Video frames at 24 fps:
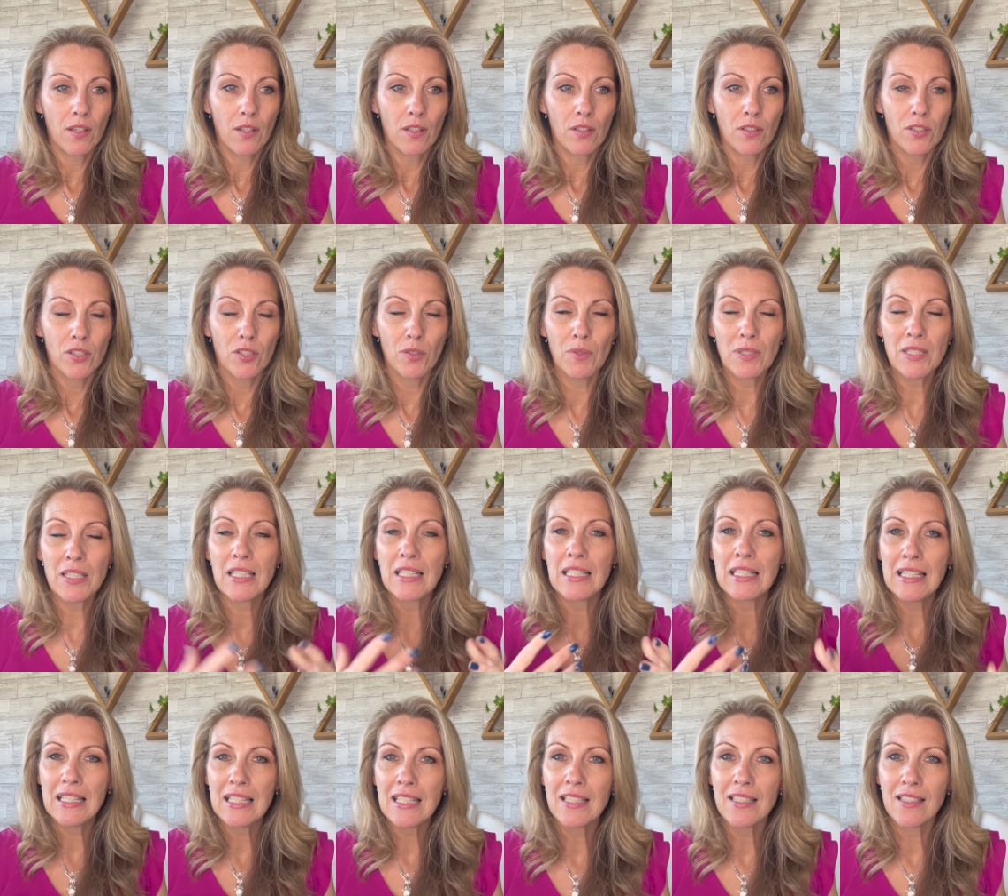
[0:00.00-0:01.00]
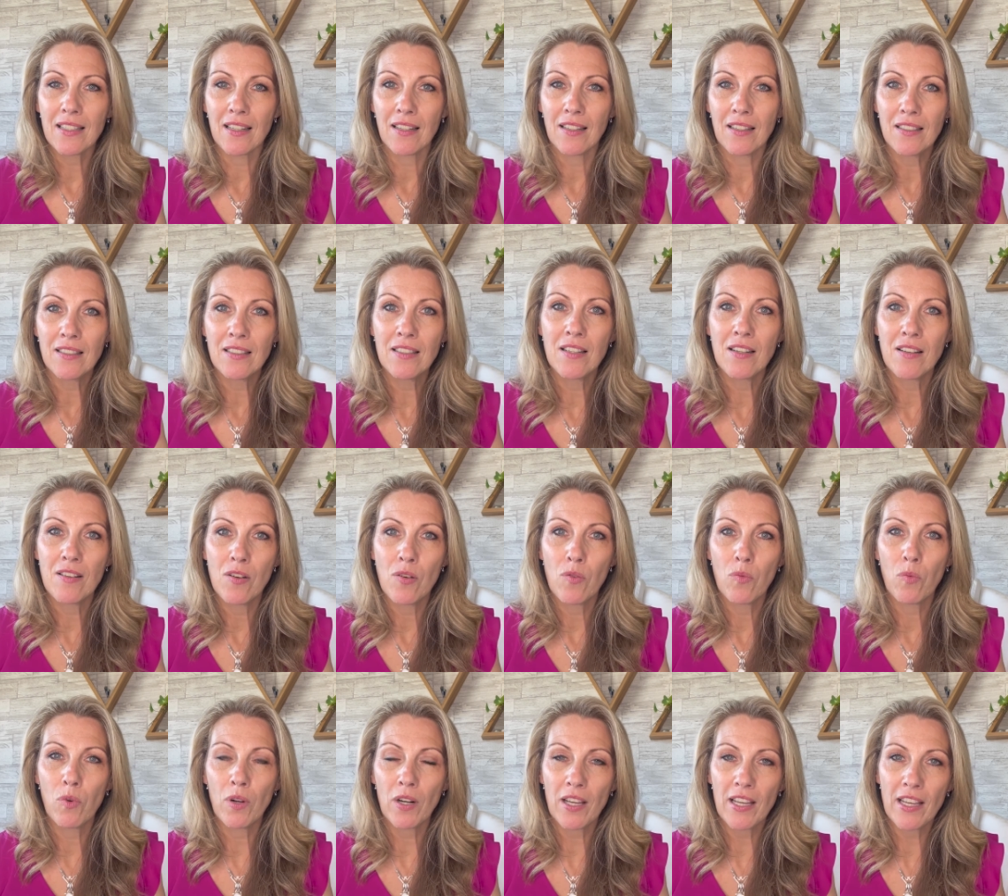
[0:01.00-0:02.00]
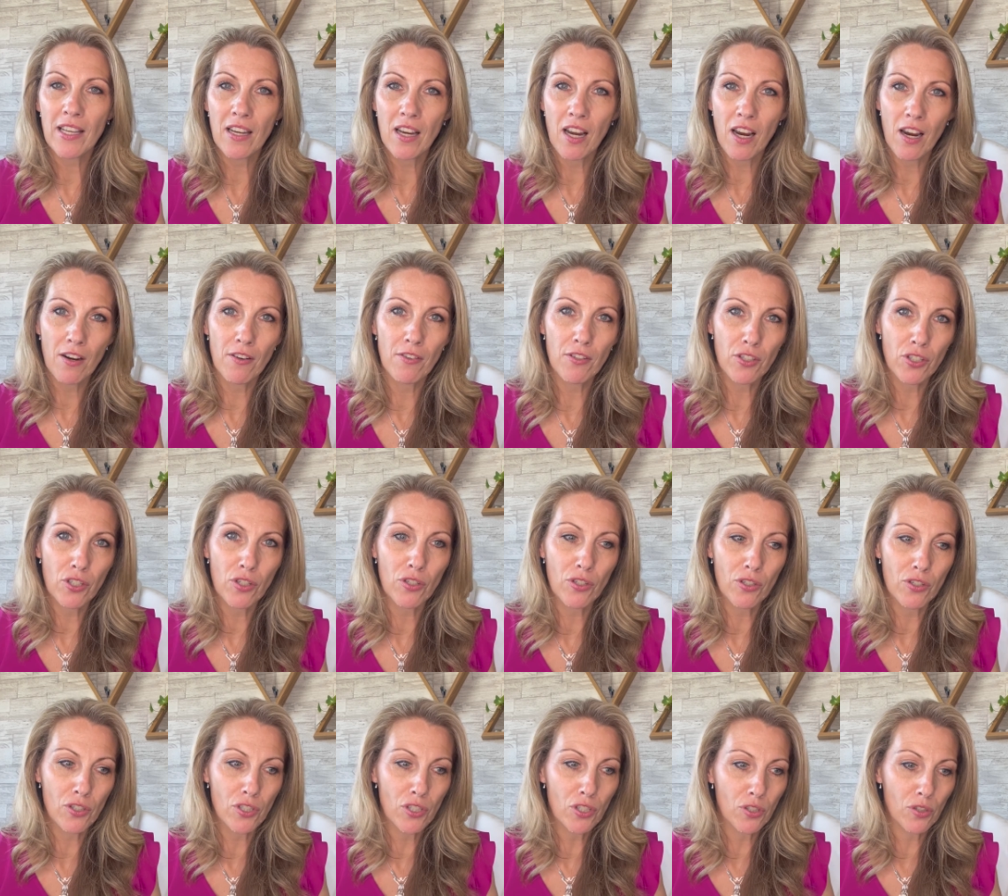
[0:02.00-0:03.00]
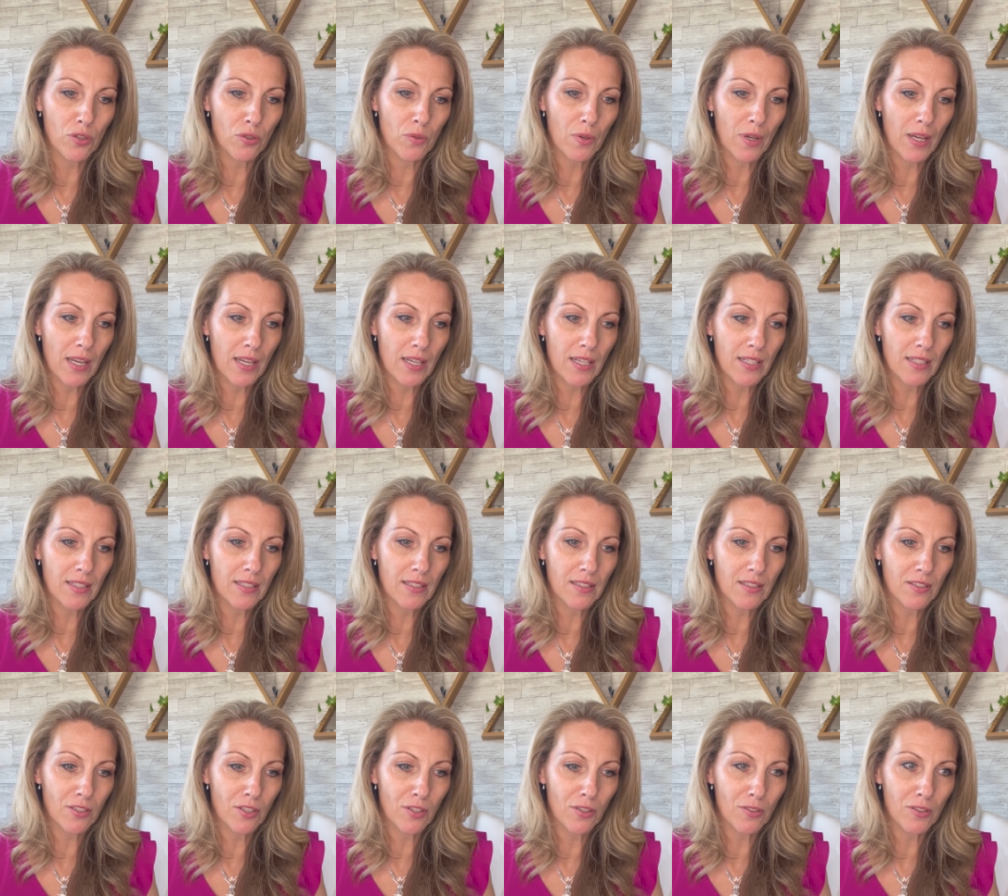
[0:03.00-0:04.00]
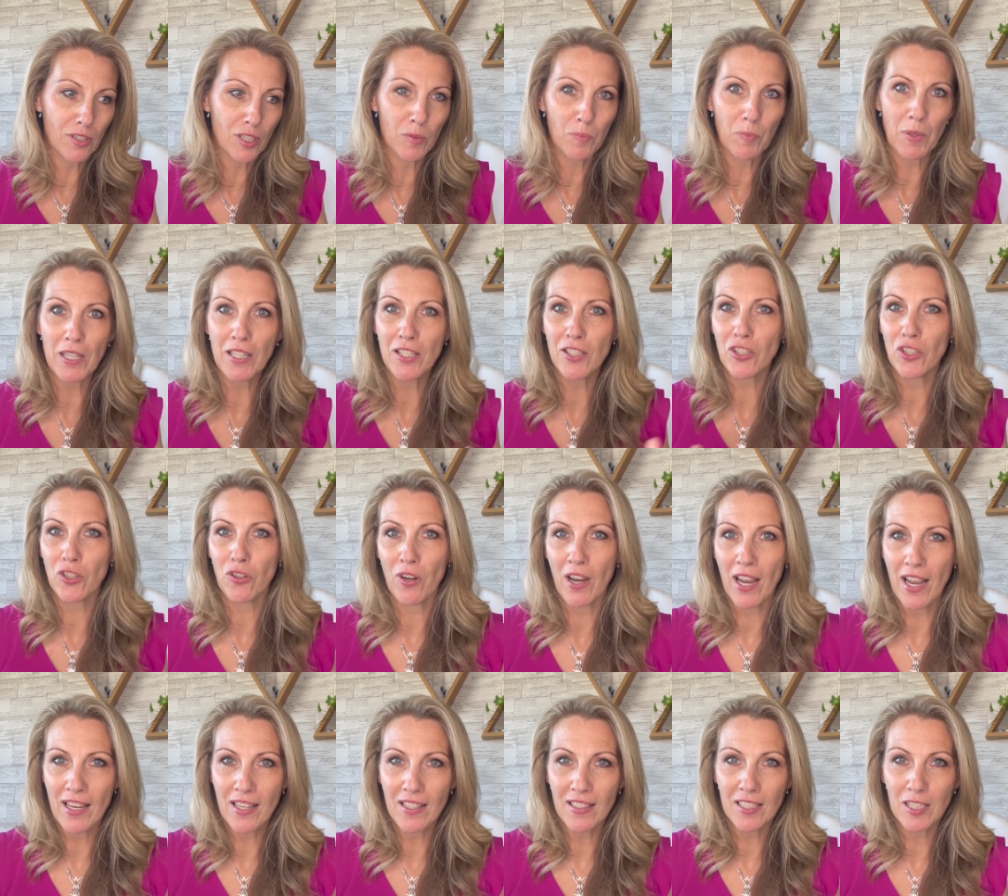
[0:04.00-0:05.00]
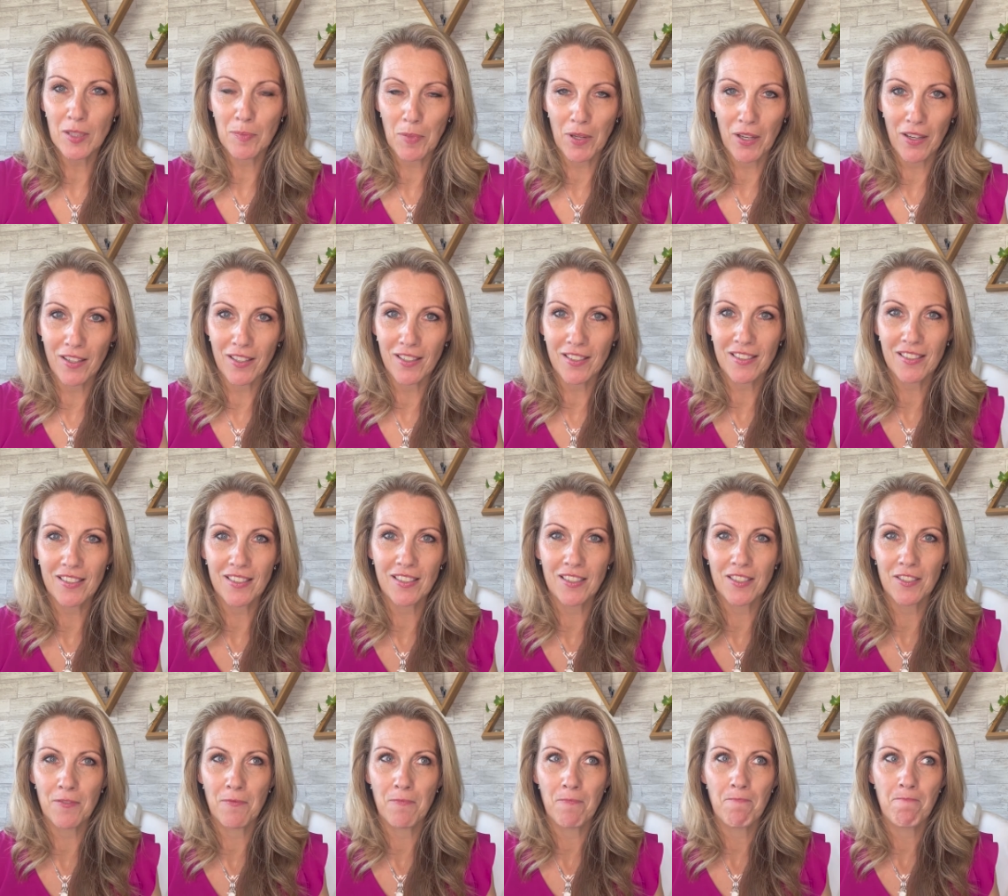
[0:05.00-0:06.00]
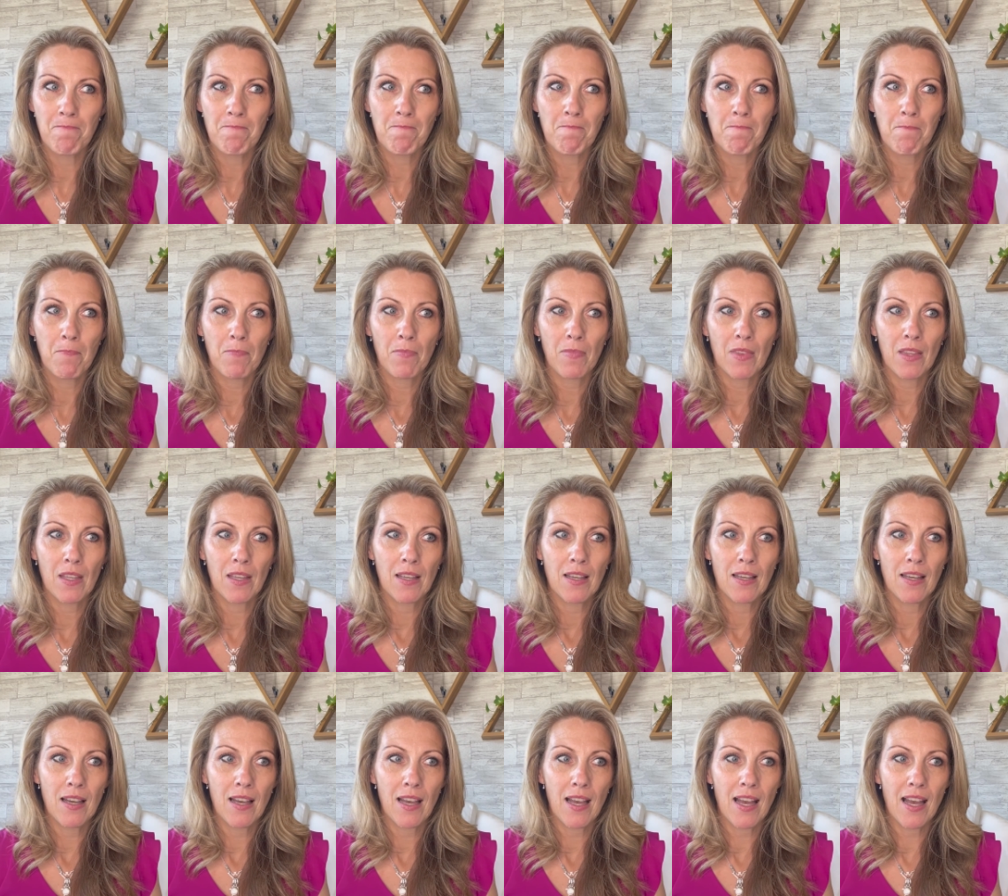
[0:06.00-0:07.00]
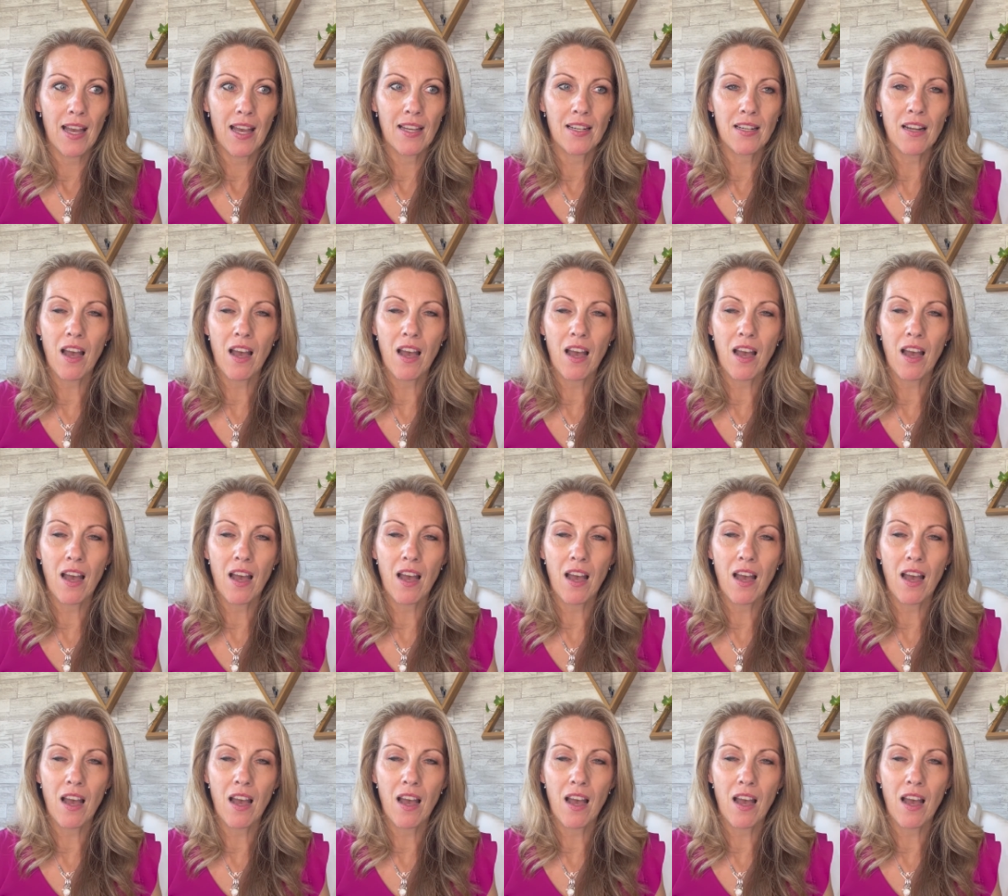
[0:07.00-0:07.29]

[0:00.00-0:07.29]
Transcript: So as a leader, what I encourage you to do is to speak to your experts and